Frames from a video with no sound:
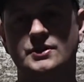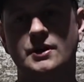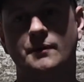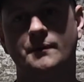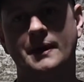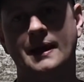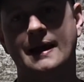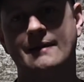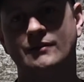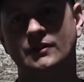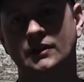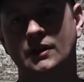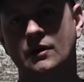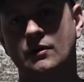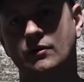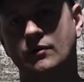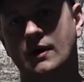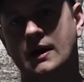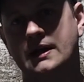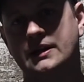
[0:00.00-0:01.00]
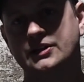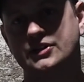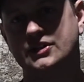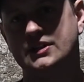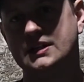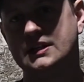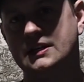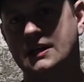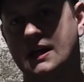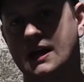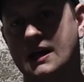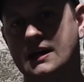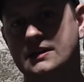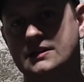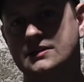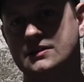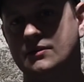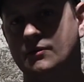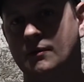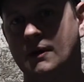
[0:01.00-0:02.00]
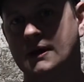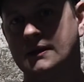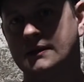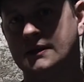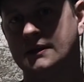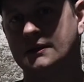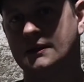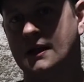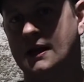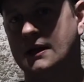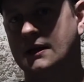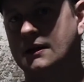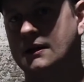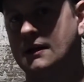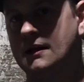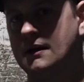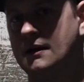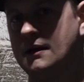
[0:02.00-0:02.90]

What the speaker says: don't have a low-range T-case the way that like